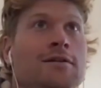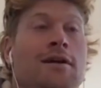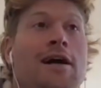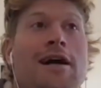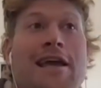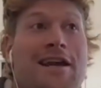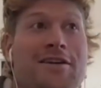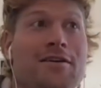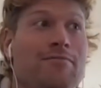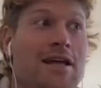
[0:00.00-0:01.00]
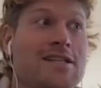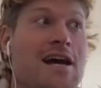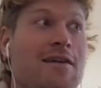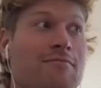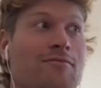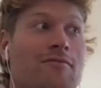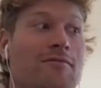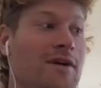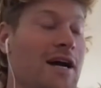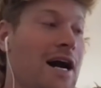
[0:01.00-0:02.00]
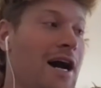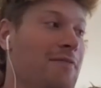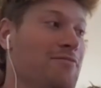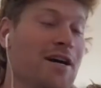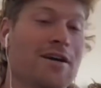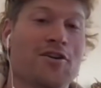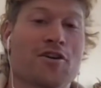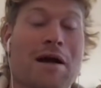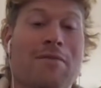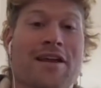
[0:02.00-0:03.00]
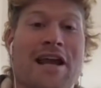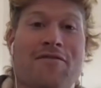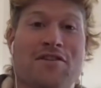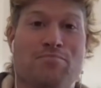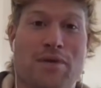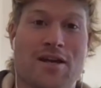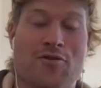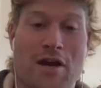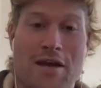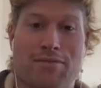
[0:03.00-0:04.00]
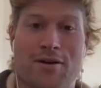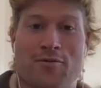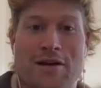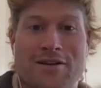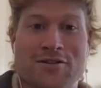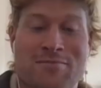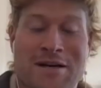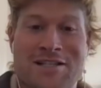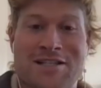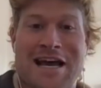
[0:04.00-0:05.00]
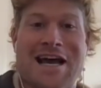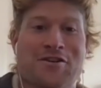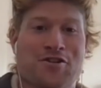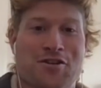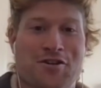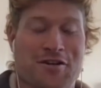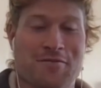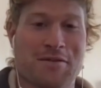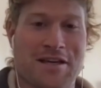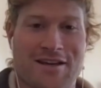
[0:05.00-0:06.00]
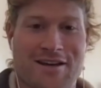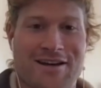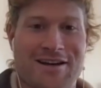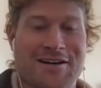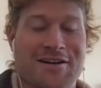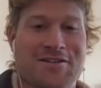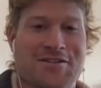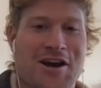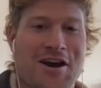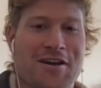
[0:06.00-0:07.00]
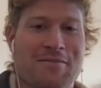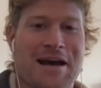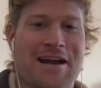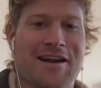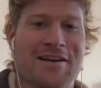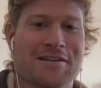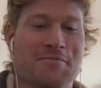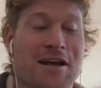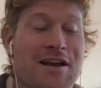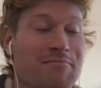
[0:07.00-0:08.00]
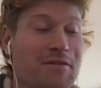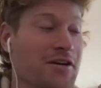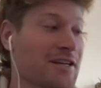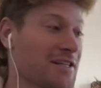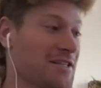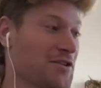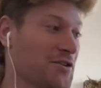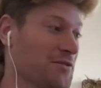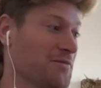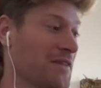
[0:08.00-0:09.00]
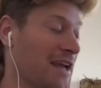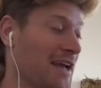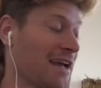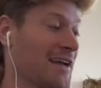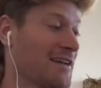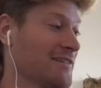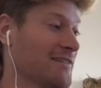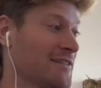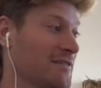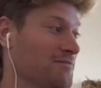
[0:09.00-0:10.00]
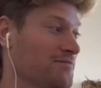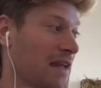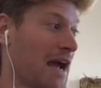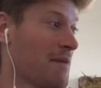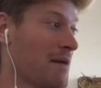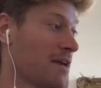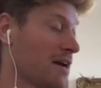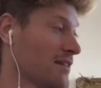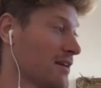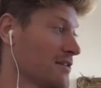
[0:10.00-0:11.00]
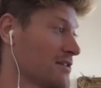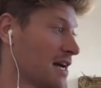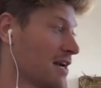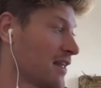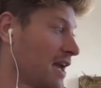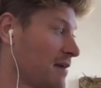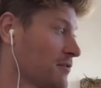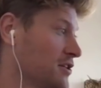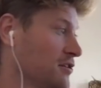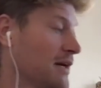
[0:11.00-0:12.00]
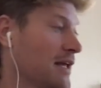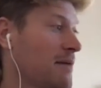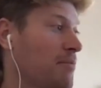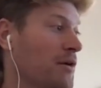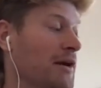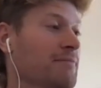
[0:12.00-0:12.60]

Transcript: I get it, dude. By the time I'm done, you're probably going to have this big gray Burt Reynolds mustache and you're going to be talking about it in some kind of burgundy suit. And I may be on the other side of the camera too by that point.